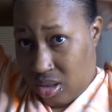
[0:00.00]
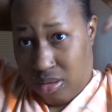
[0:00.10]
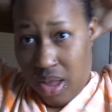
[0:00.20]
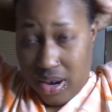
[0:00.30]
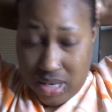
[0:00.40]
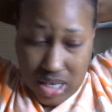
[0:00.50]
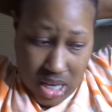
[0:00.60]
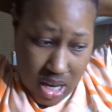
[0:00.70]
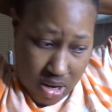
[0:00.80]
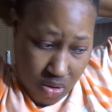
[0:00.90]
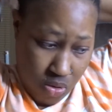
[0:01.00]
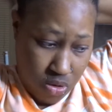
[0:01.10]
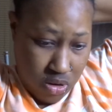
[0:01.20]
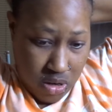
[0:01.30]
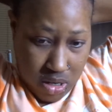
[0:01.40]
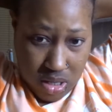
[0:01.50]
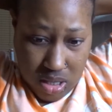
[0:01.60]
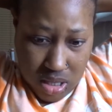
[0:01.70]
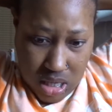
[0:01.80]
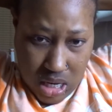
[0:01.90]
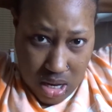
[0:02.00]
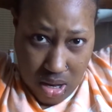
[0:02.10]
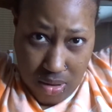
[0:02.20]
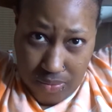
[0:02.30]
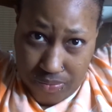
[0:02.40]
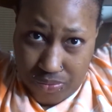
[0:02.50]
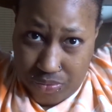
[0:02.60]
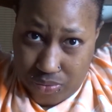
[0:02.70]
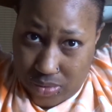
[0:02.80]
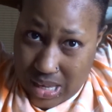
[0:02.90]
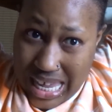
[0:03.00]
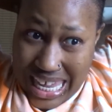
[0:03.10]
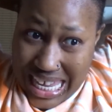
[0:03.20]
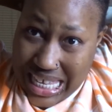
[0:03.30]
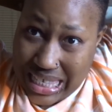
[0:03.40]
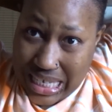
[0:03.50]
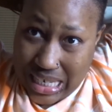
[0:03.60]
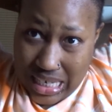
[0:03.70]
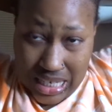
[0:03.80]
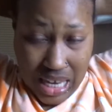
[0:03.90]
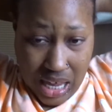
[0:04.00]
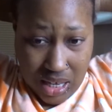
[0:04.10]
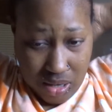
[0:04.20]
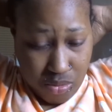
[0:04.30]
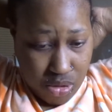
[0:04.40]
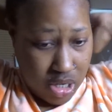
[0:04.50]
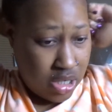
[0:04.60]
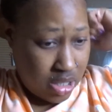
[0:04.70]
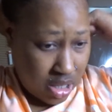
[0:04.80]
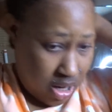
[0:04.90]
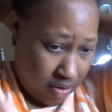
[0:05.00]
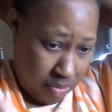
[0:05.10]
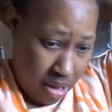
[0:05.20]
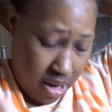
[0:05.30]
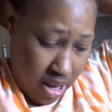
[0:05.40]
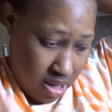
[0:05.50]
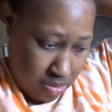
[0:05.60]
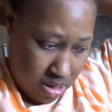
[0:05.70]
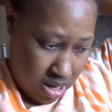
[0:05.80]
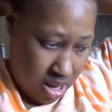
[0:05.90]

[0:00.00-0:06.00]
I did order the easy detangling brush that everybody has been